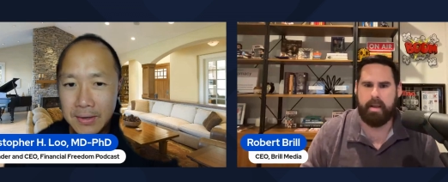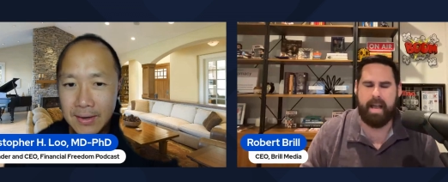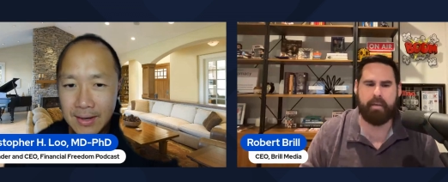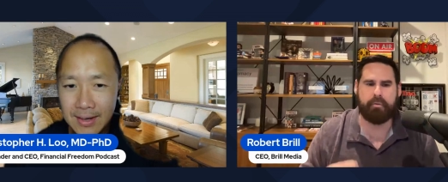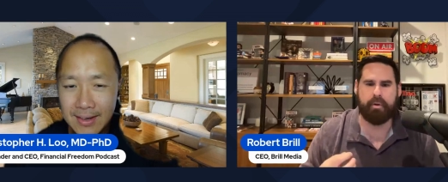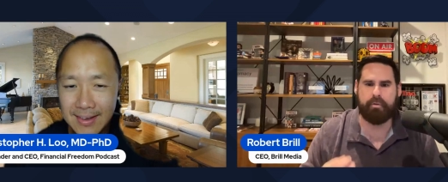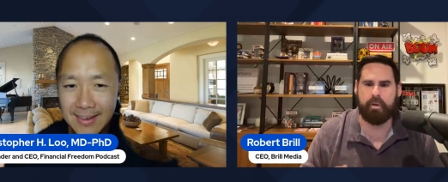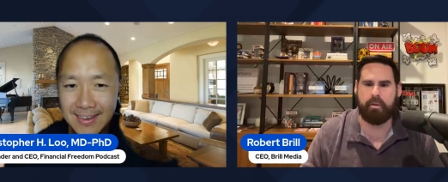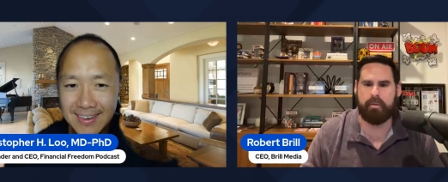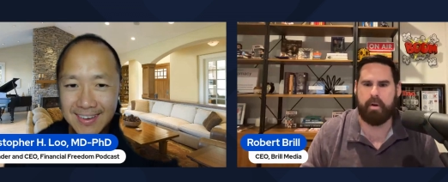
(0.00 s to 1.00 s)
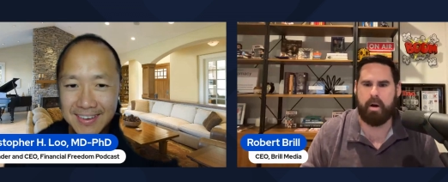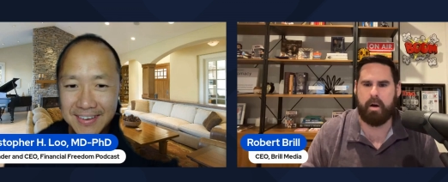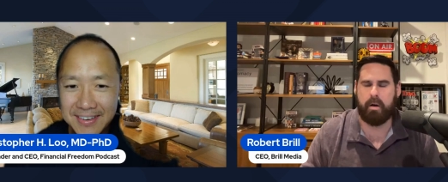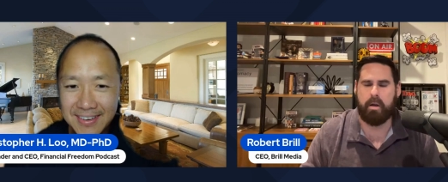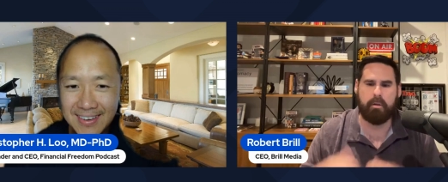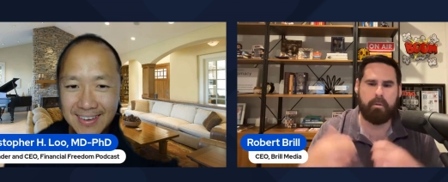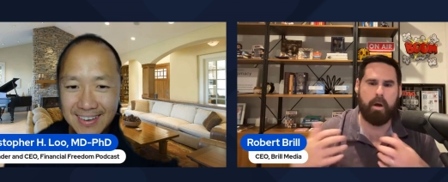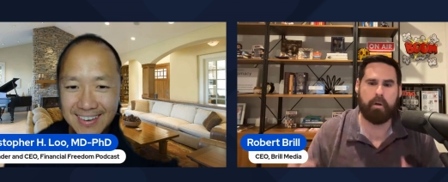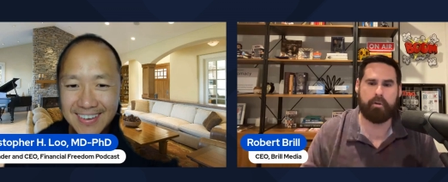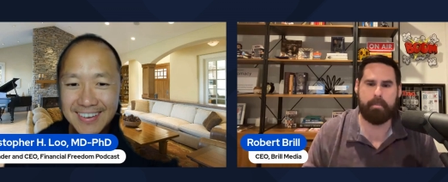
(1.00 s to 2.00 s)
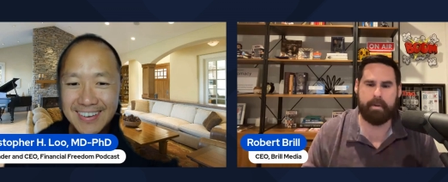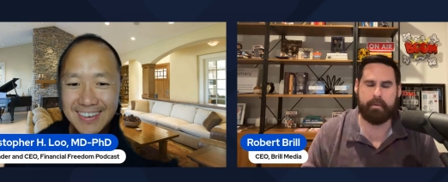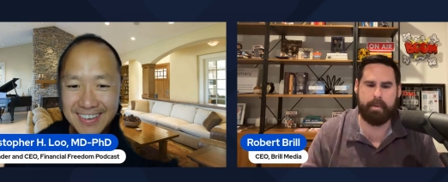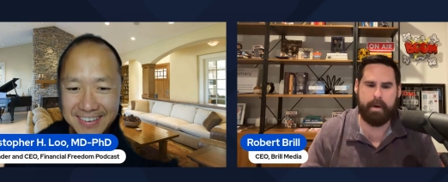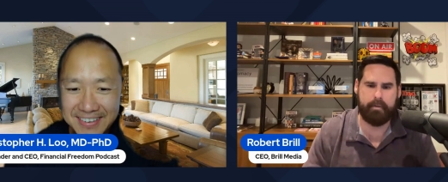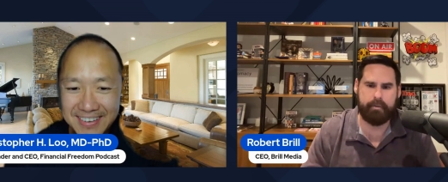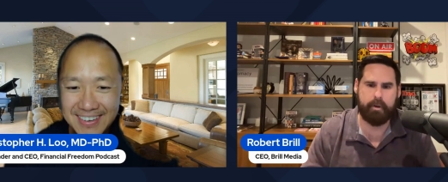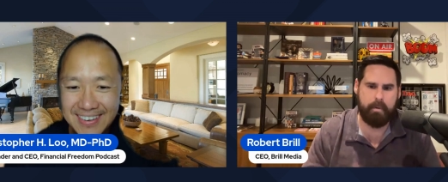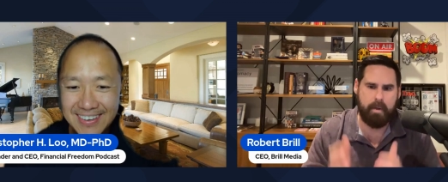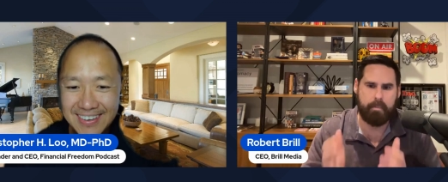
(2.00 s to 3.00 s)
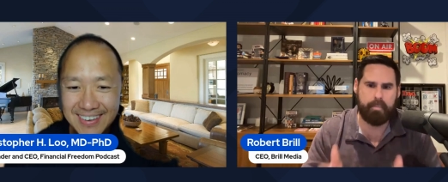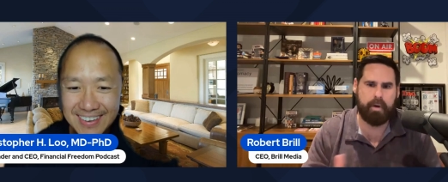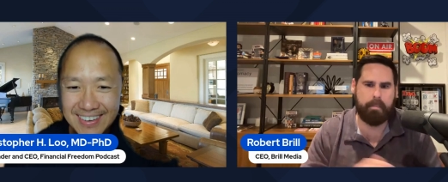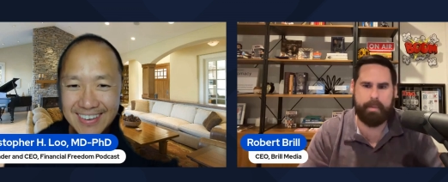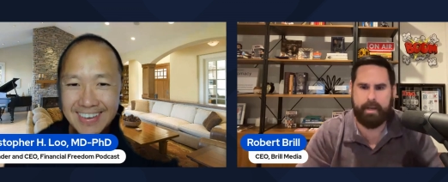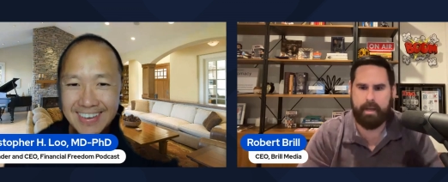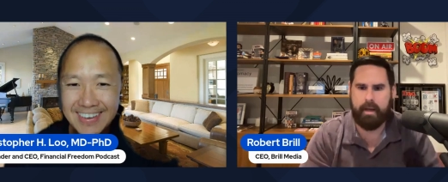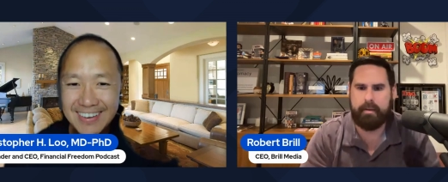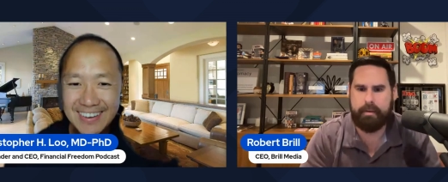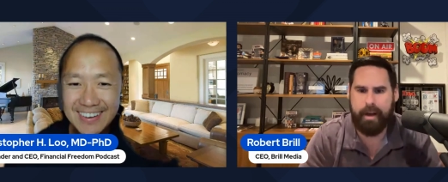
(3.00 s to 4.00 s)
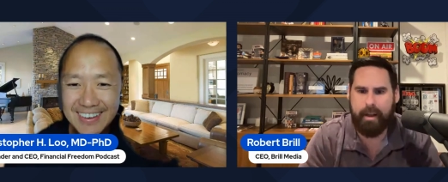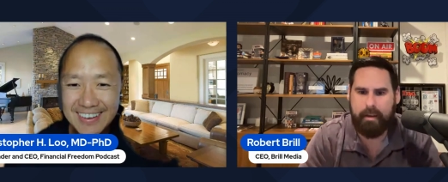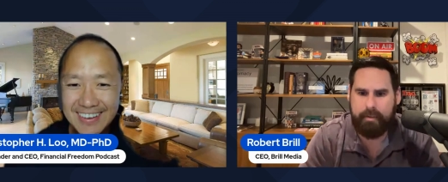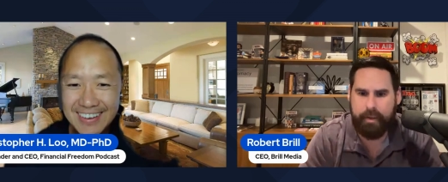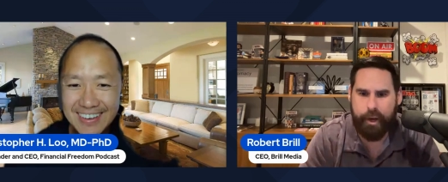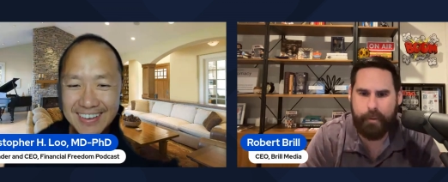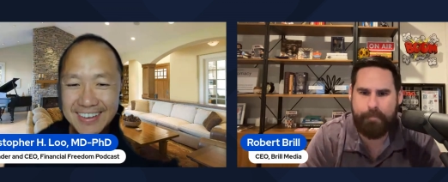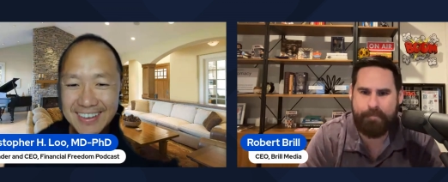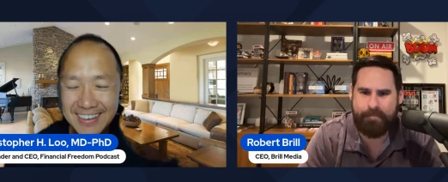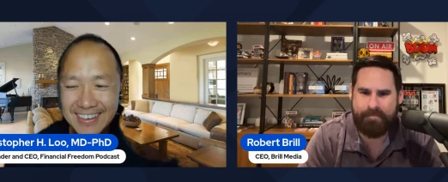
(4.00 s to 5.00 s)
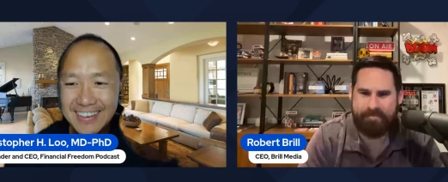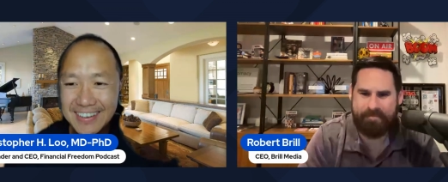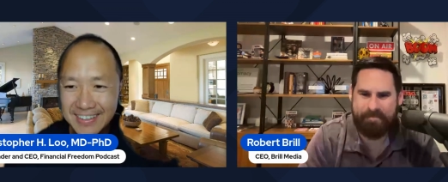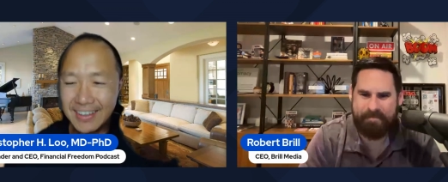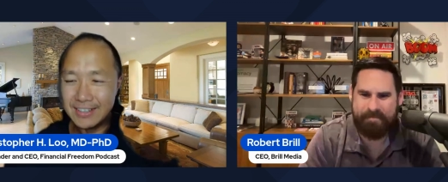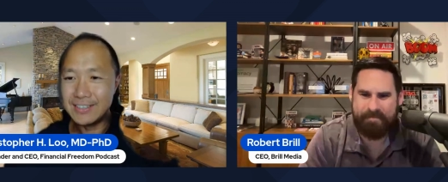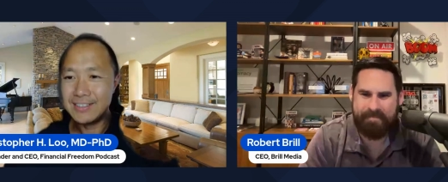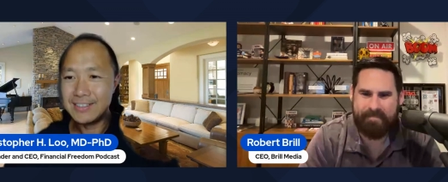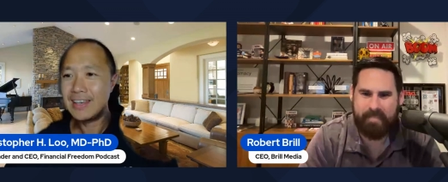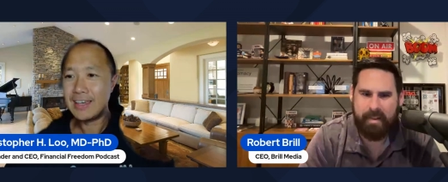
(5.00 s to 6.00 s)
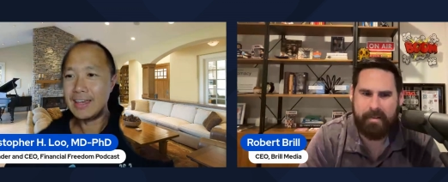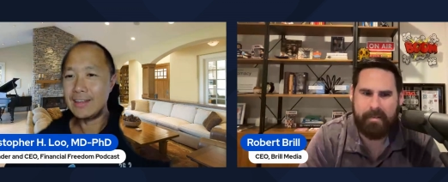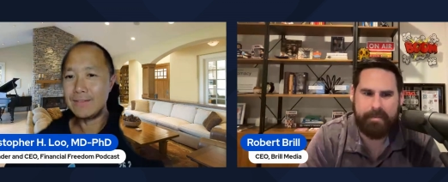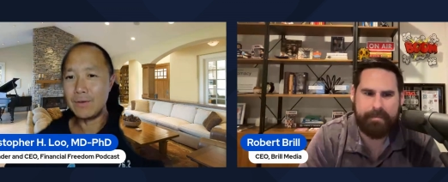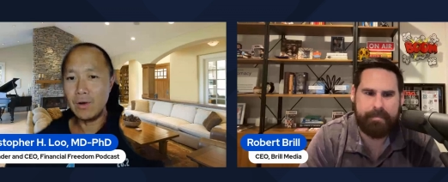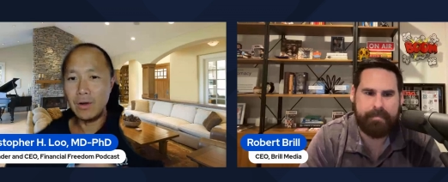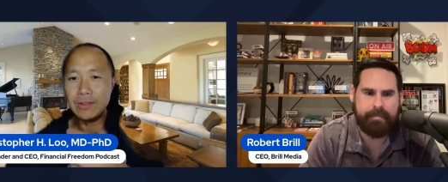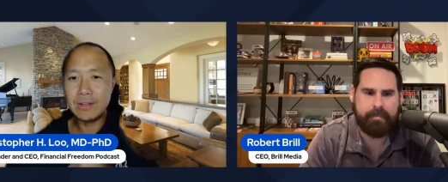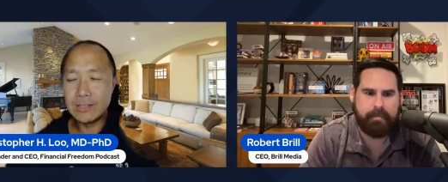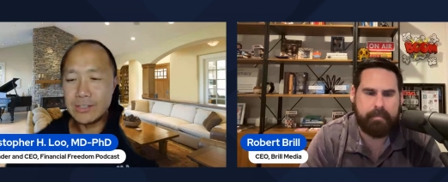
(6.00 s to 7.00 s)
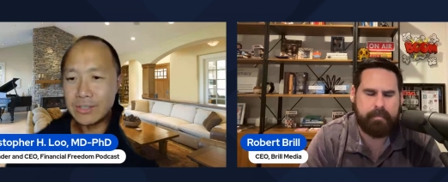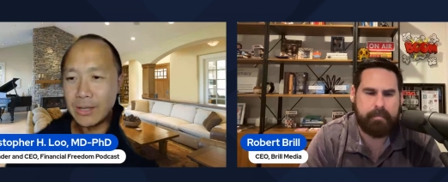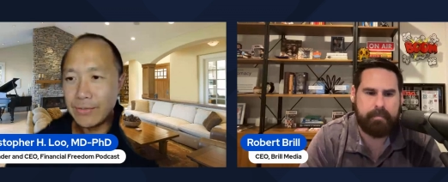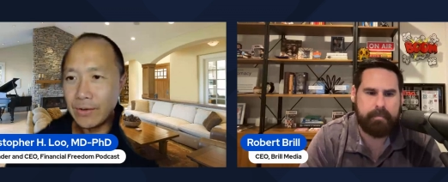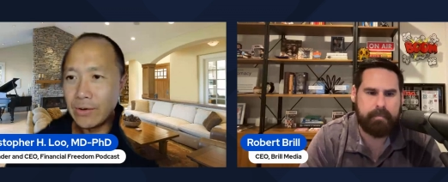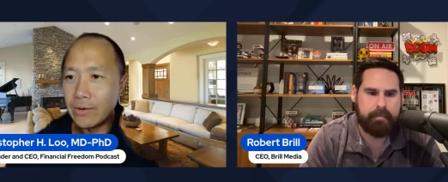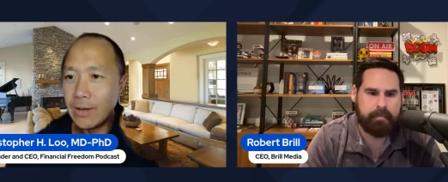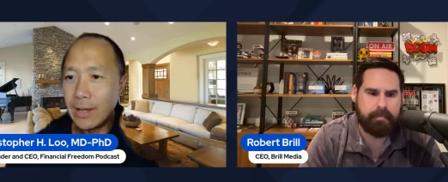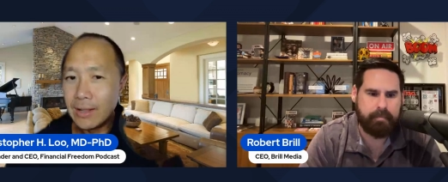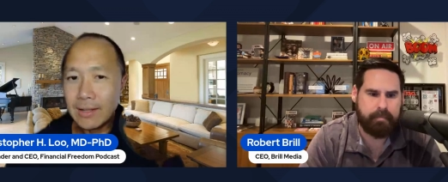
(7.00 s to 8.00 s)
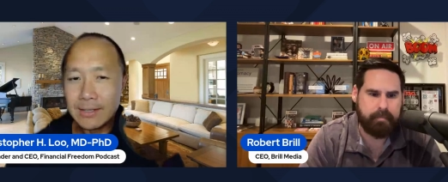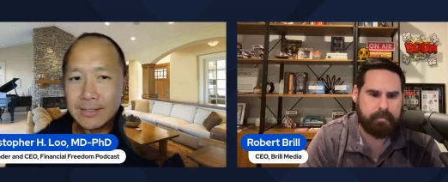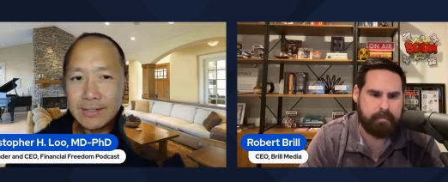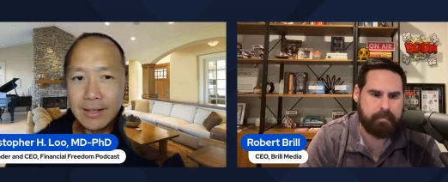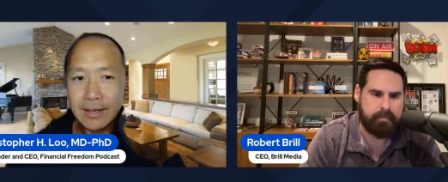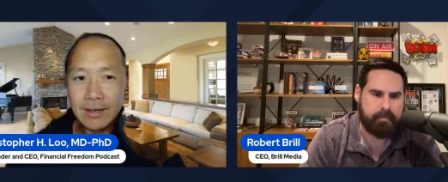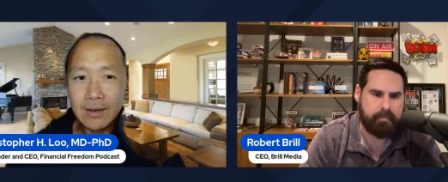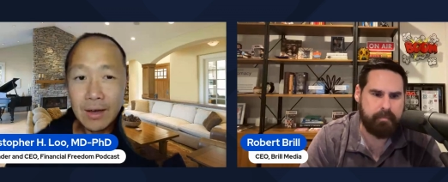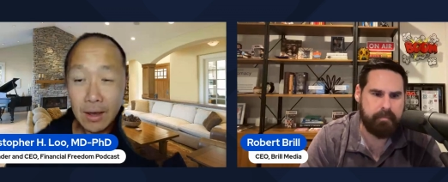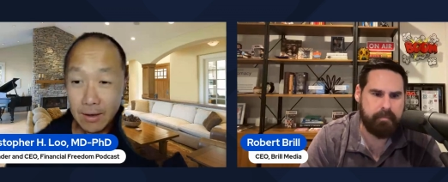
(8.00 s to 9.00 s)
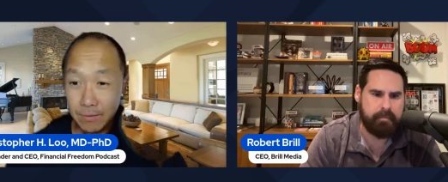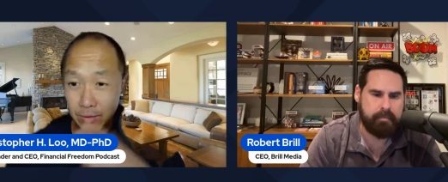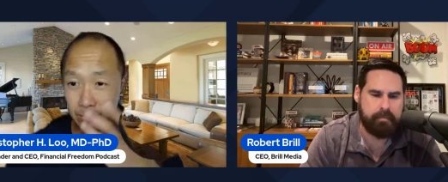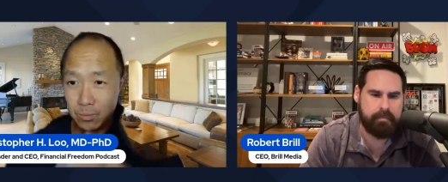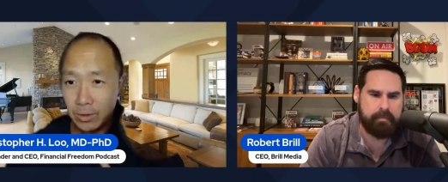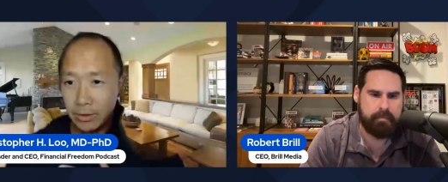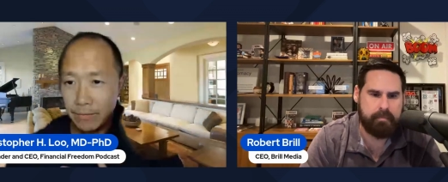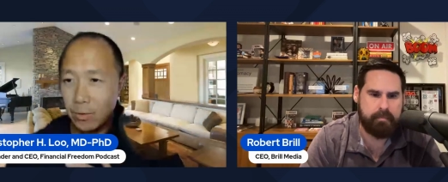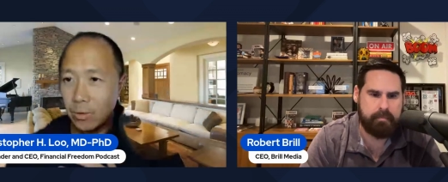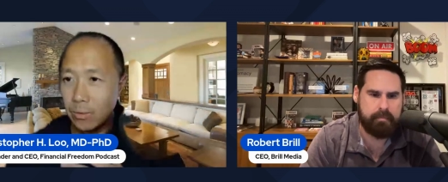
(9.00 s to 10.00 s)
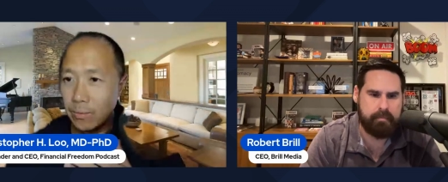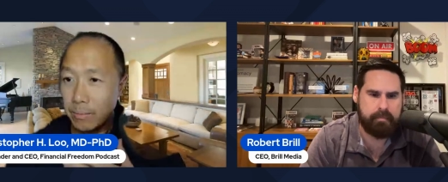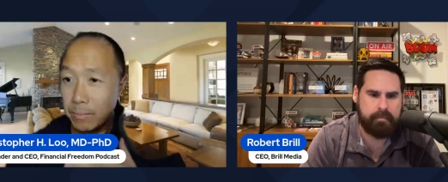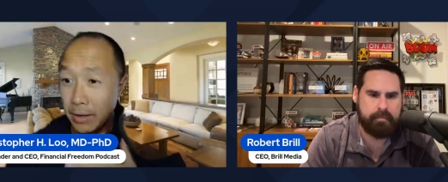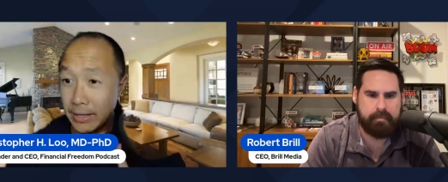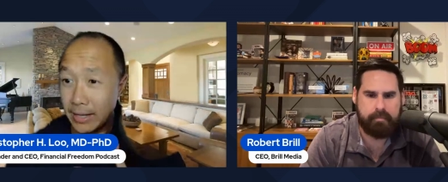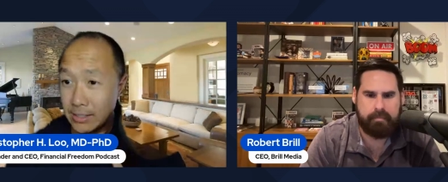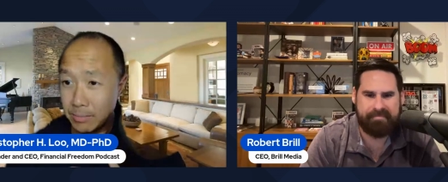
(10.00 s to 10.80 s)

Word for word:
Speaker 1: as a result of our long term experience. So brillmedia.co.
Speaker 2: Nice. And for all the listeners out there, let's thank for this wonderful podcast